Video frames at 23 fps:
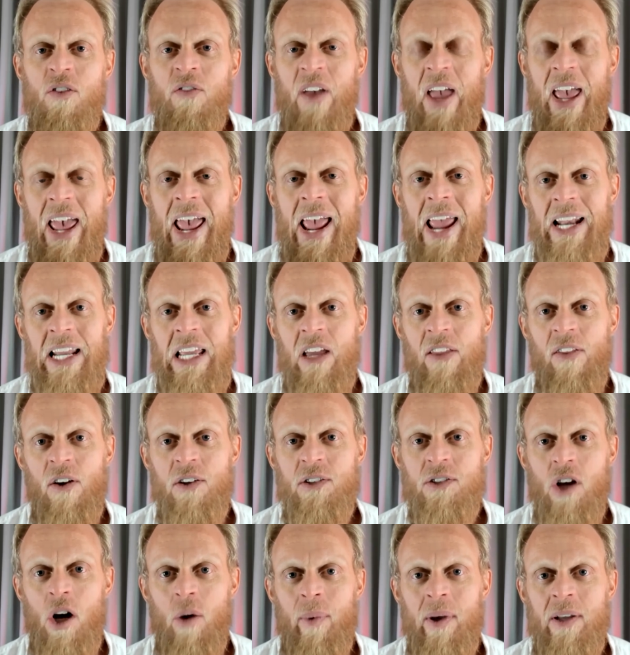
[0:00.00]
if any of
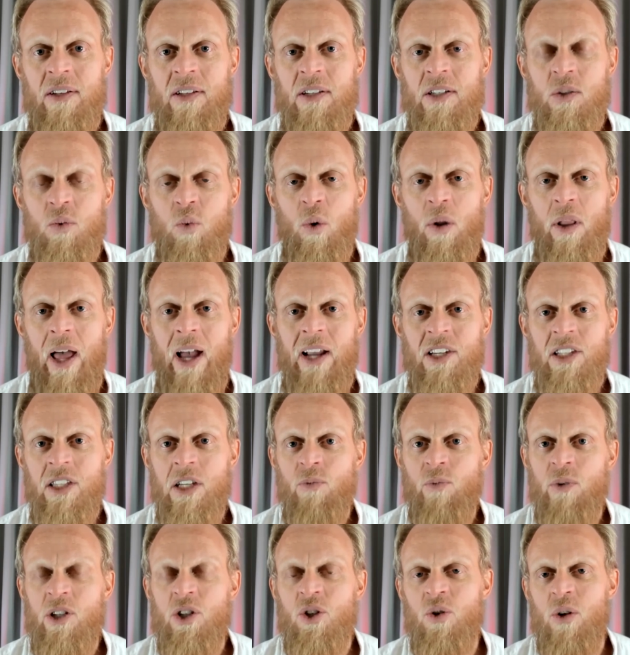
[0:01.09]
those commenters will actually
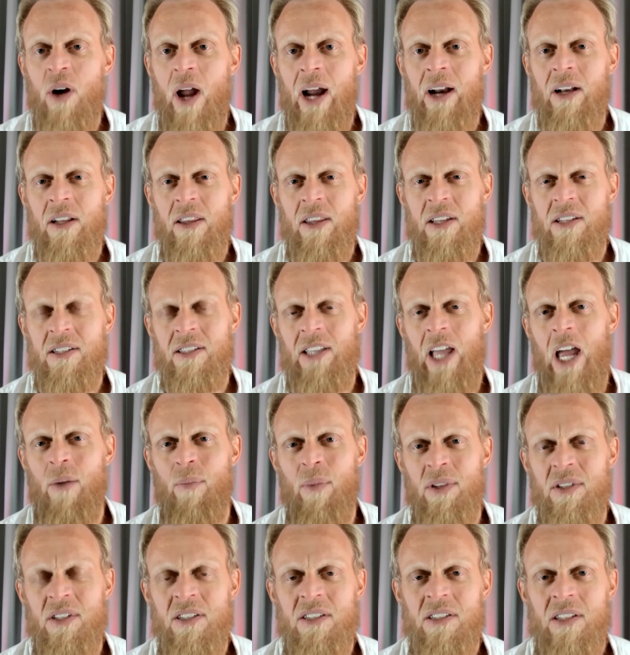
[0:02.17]
retract their
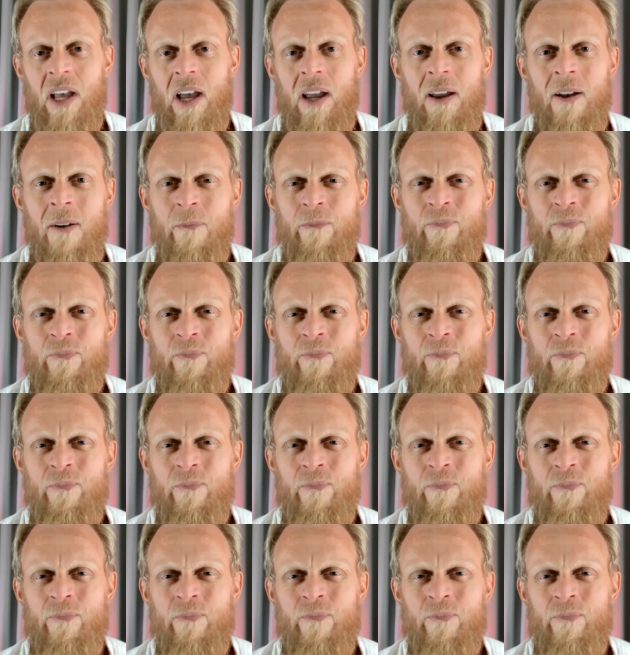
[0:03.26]
statements and say,